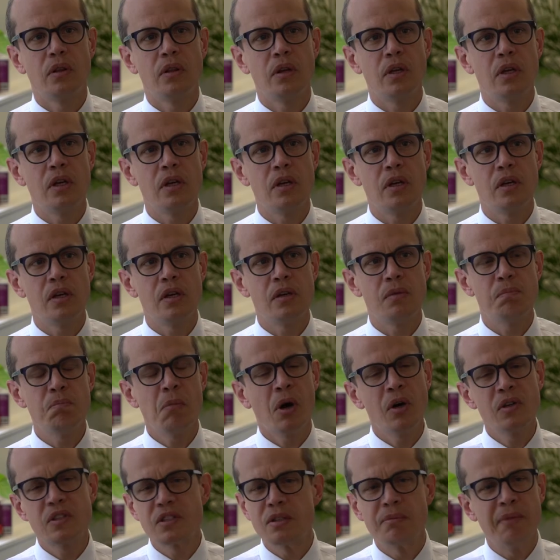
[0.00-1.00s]
The
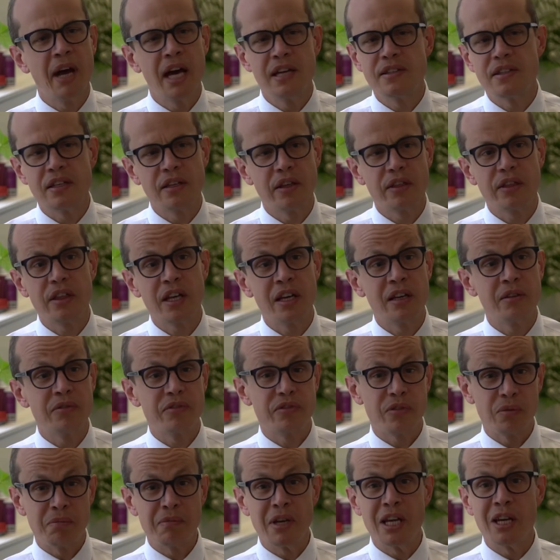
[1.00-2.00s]
most amazing thing
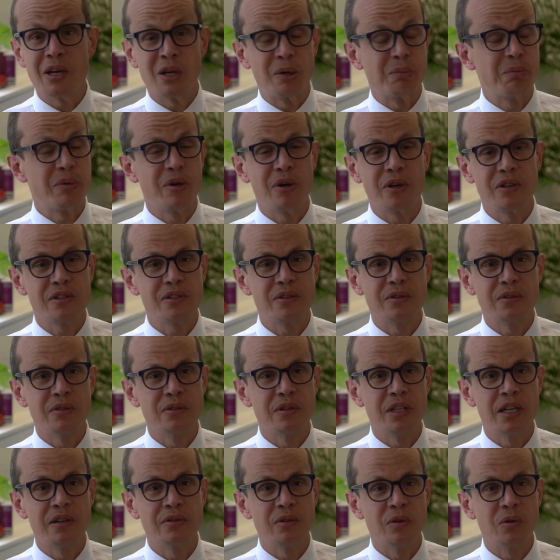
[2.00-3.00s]
for me on a personal
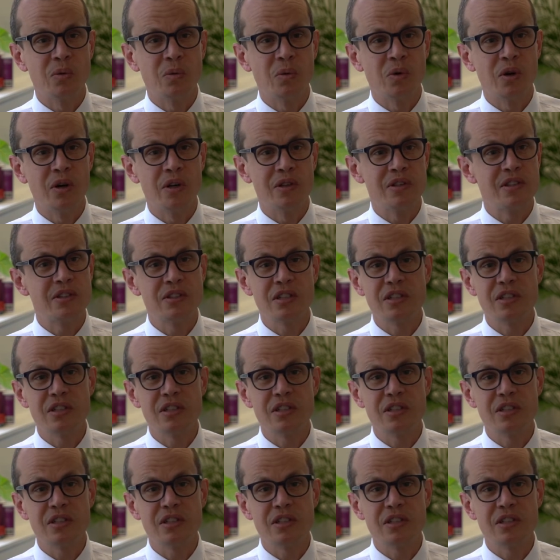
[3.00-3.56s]
level was